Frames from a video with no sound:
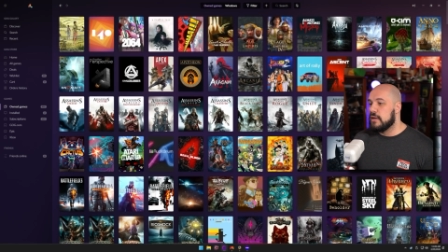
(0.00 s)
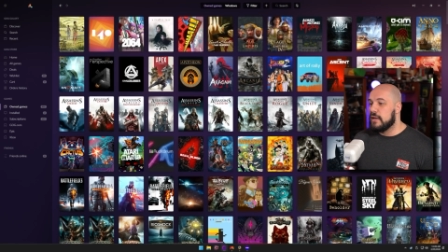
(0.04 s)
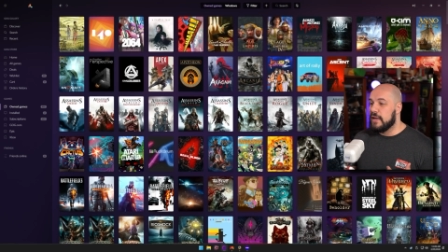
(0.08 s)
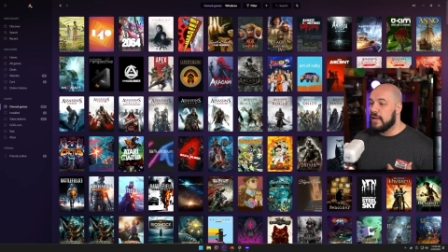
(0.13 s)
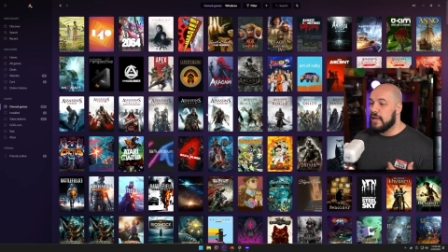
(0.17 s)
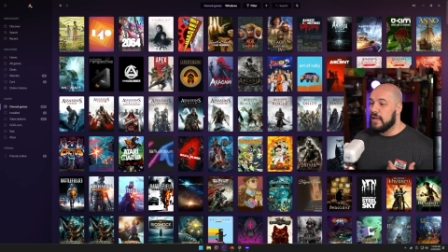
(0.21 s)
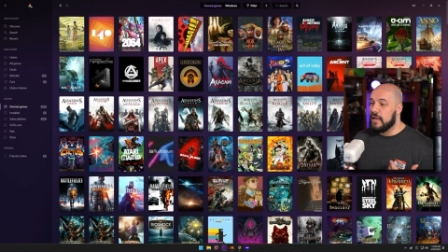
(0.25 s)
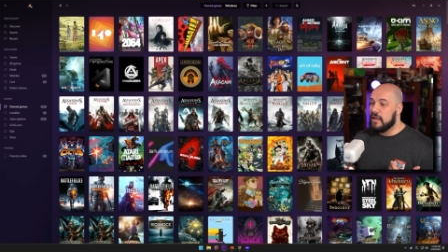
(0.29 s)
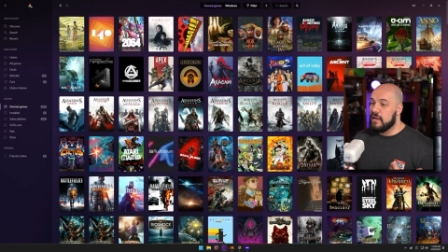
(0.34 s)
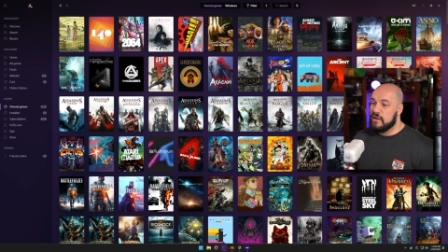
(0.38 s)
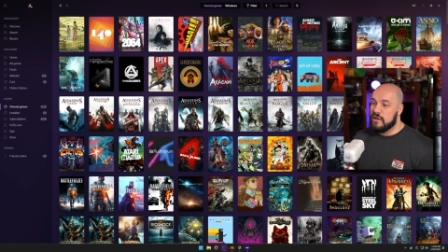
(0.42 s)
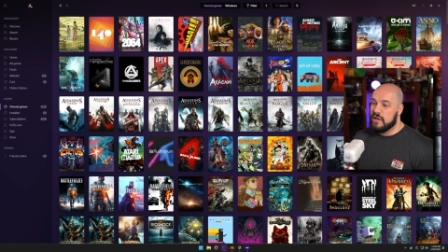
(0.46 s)

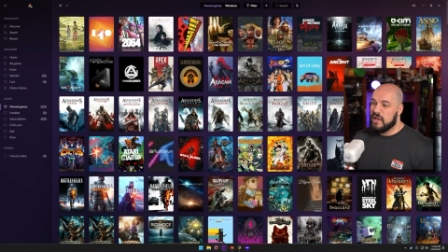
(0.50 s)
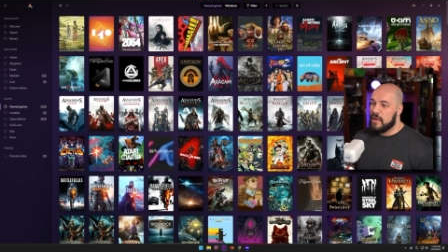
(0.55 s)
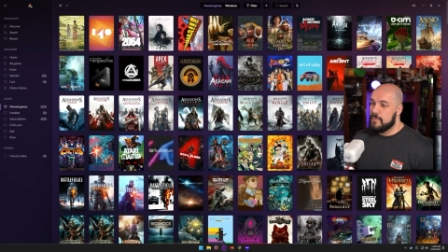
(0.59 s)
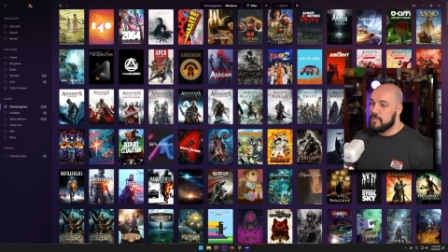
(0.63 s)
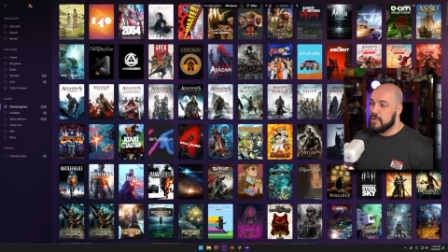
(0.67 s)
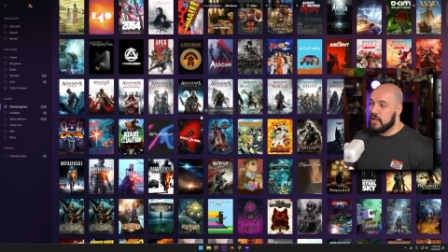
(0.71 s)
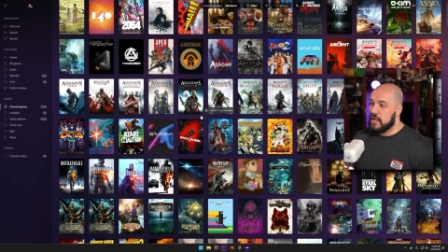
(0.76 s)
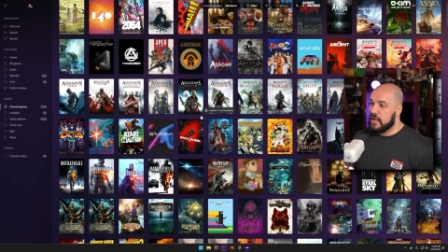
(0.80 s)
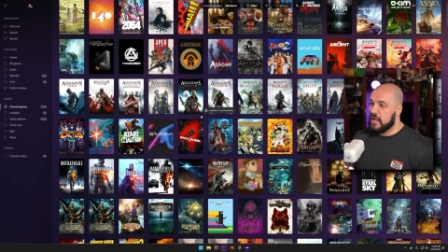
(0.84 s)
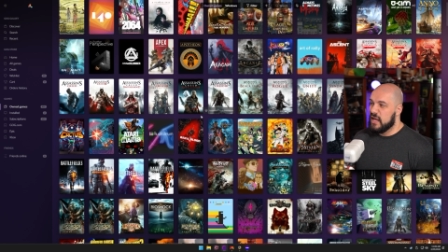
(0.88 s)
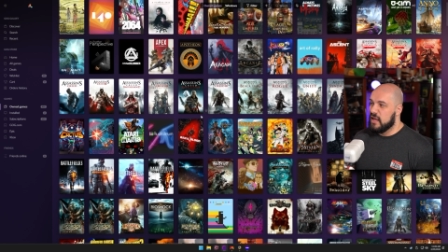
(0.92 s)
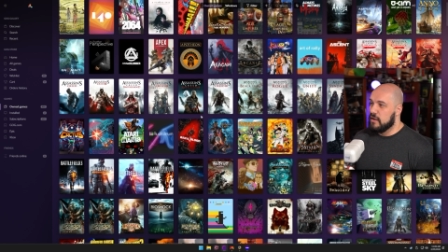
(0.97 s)
And I
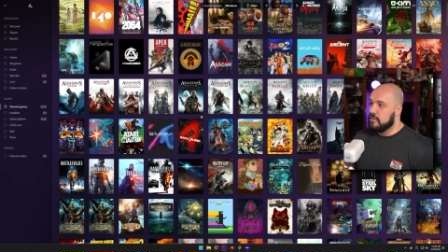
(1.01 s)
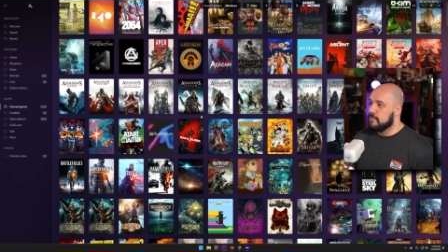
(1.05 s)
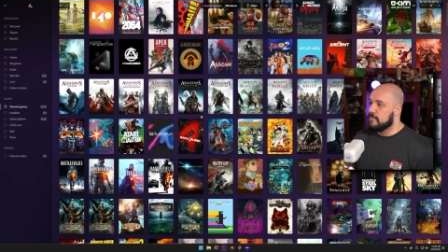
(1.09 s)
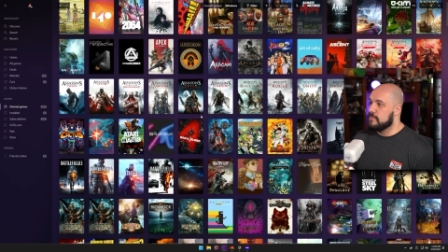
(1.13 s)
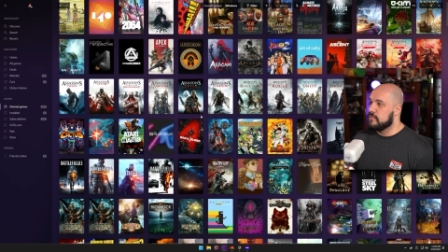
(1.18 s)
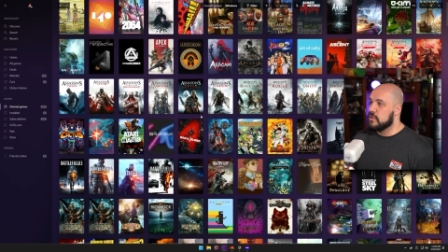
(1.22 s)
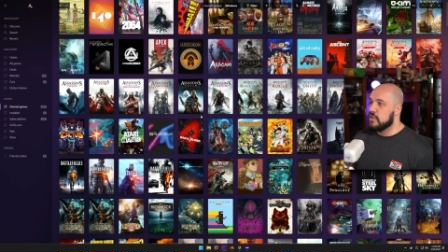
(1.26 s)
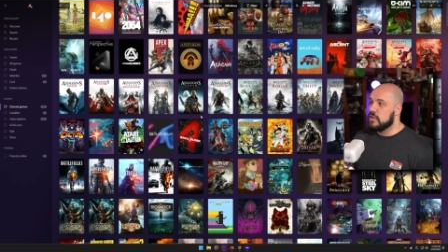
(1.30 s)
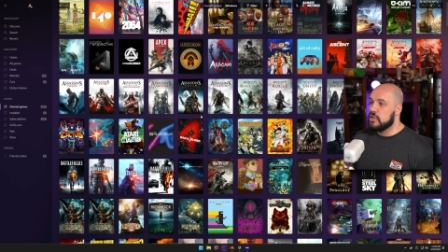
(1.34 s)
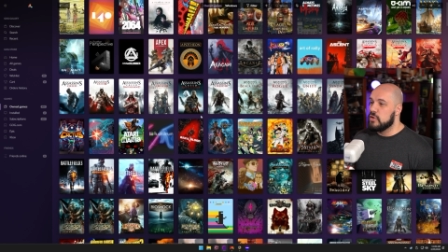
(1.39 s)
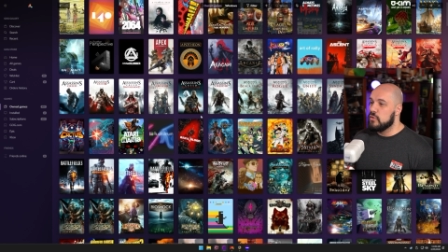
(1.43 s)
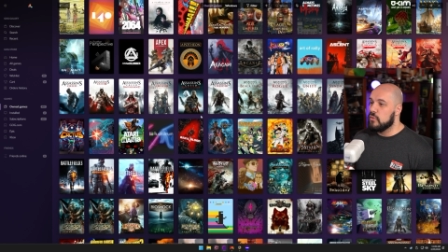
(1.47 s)
mean, again,
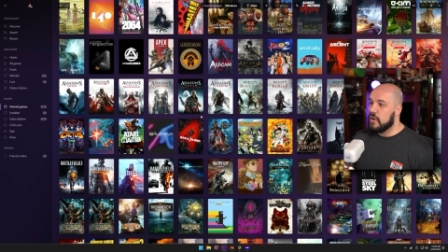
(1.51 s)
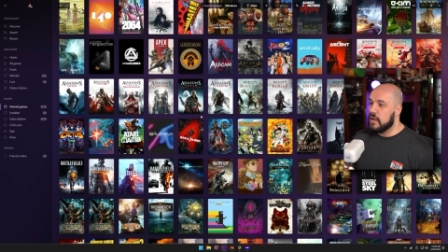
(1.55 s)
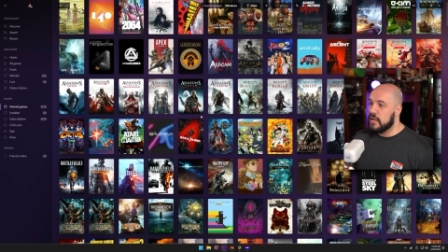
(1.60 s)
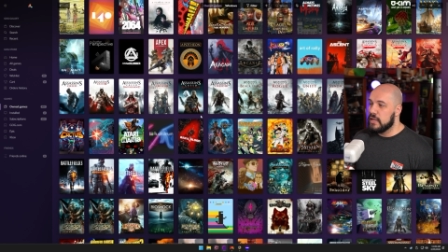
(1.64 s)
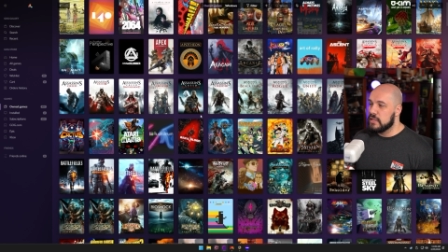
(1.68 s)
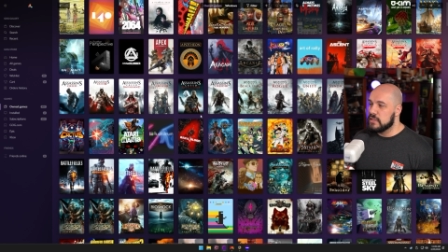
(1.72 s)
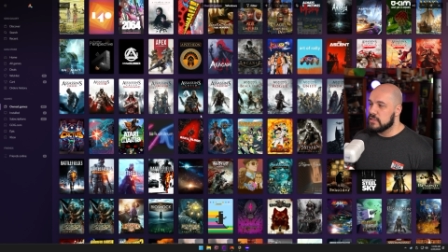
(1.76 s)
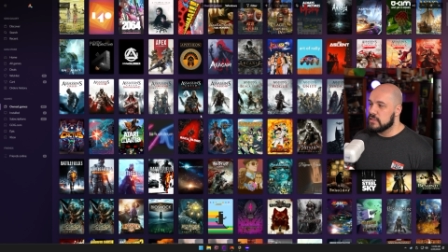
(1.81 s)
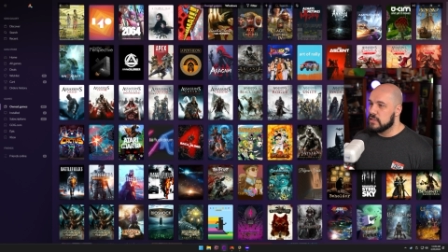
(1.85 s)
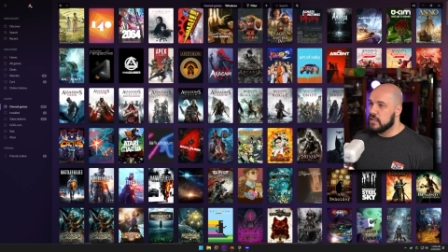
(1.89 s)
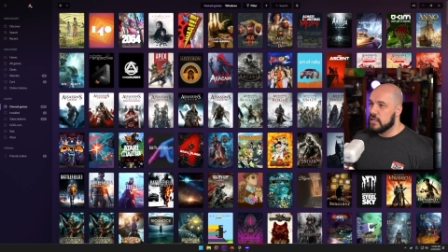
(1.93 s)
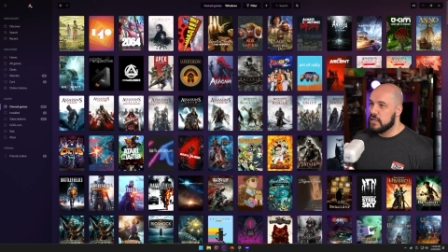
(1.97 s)
the UI
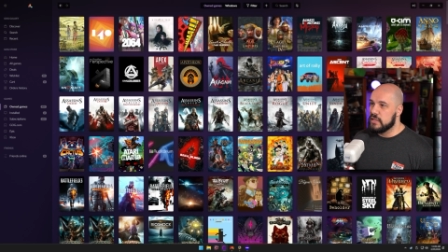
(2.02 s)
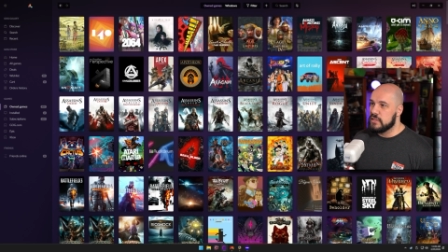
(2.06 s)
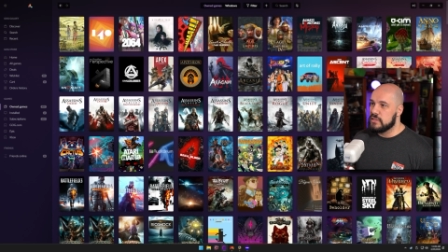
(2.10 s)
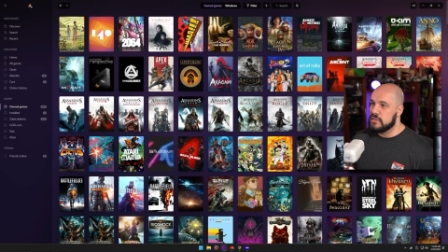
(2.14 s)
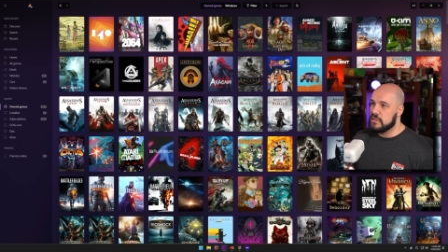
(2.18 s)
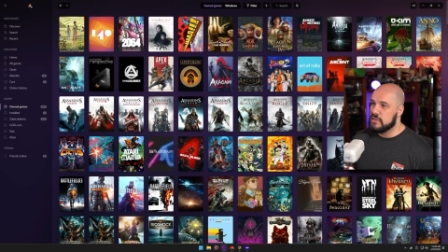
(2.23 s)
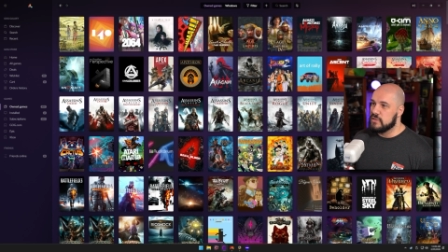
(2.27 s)
is nice.